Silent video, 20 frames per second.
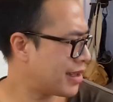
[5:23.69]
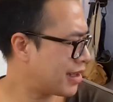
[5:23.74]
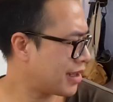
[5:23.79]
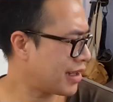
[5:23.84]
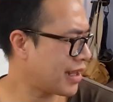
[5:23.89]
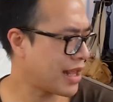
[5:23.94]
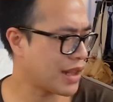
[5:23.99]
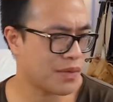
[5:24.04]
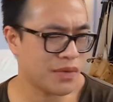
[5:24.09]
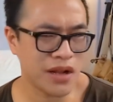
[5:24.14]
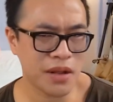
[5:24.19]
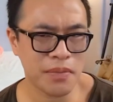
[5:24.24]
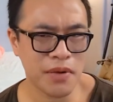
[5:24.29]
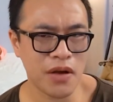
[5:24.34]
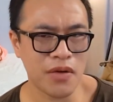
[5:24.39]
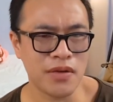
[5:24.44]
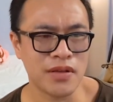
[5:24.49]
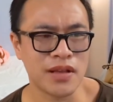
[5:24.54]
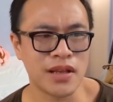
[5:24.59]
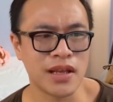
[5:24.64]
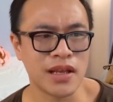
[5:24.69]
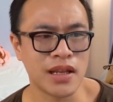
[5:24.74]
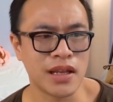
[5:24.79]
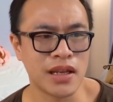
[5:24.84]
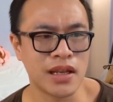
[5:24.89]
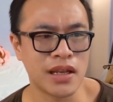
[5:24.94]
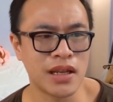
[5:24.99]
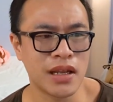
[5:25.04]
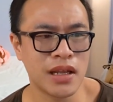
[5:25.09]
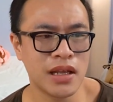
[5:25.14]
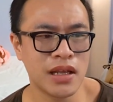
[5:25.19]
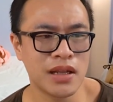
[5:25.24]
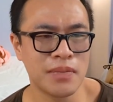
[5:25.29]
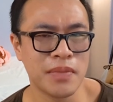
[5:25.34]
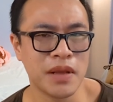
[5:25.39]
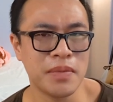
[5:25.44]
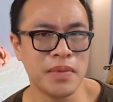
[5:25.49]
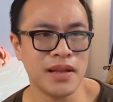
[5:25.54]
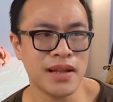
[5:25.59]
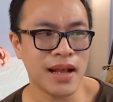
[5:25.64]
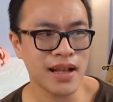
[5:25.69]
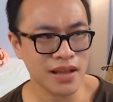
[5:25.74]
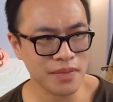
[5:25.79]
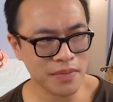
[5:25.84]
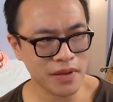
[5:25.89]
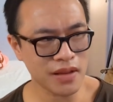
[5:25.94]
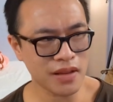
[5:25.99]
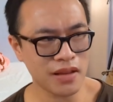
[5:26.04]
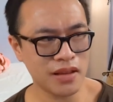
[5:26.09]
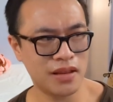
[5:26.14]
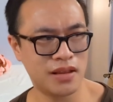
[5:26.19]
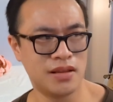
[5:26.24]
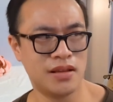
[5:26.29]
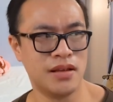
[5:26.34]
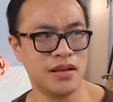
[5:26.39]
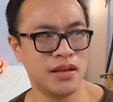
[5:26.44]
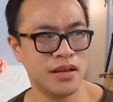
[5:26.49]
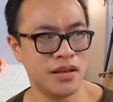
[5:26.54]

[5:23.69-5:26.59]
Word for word: The last one I bought was in maybe last month.